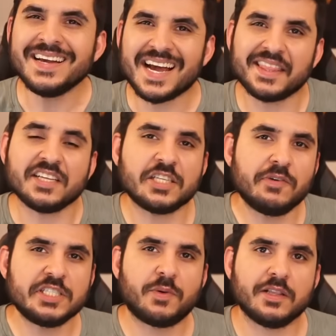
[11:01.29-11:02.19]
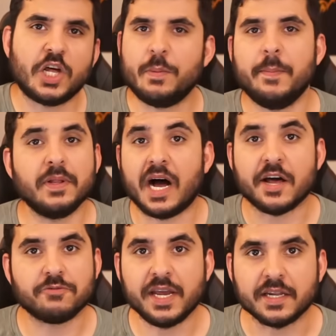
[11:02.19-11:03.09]
And that's the reason why a lot of people
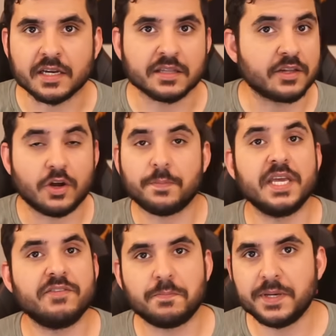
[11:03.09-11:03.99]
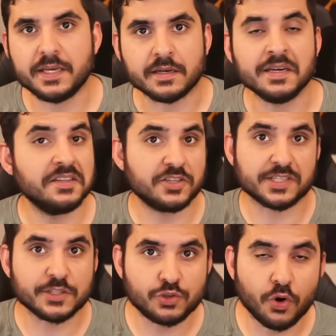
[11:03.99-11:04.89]
aren't raiding. They're not PvPing. They're just
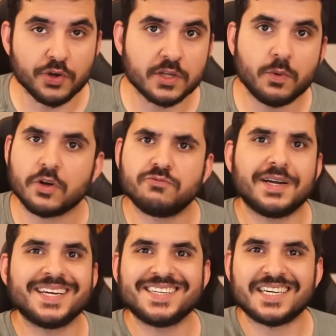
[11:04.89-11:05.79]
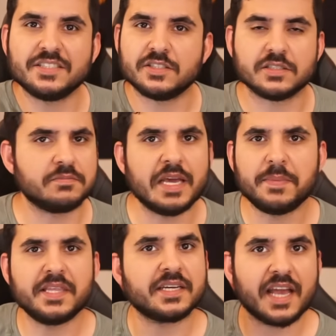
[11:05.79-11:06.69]
enjoying the world, running dungeons, maybe
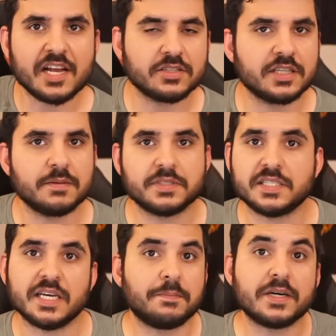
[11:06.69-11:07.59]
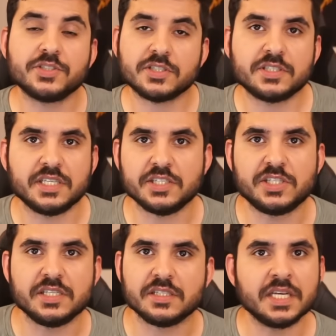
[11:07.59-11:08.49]
the occasional MC, a bunch of
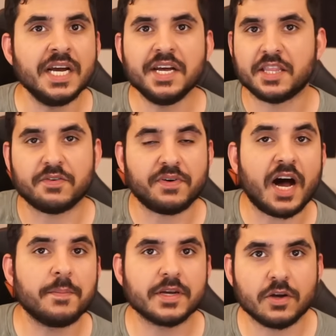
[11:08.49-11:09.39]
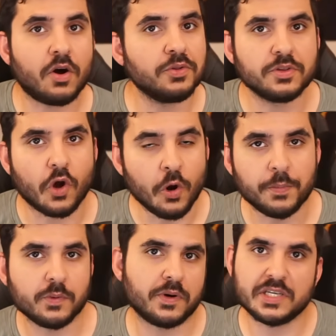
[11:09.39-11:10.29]
ZGs. They're farming gold in the
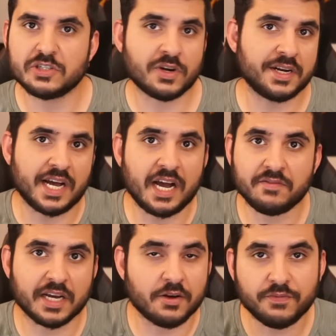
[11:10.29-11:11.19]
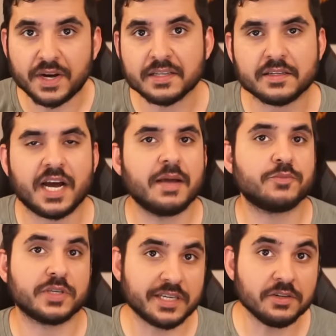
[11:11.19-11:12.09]
open world. They're just trying to have like a fun time
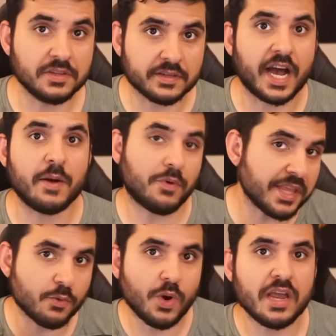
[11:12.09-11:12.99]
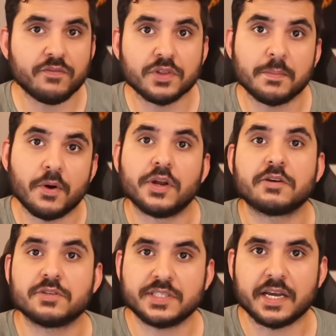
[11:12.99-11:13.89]
to kill the time while they wait for the Burning
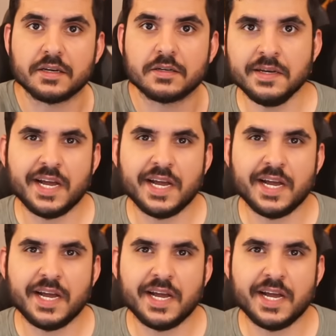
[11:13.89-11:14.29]
Crusade.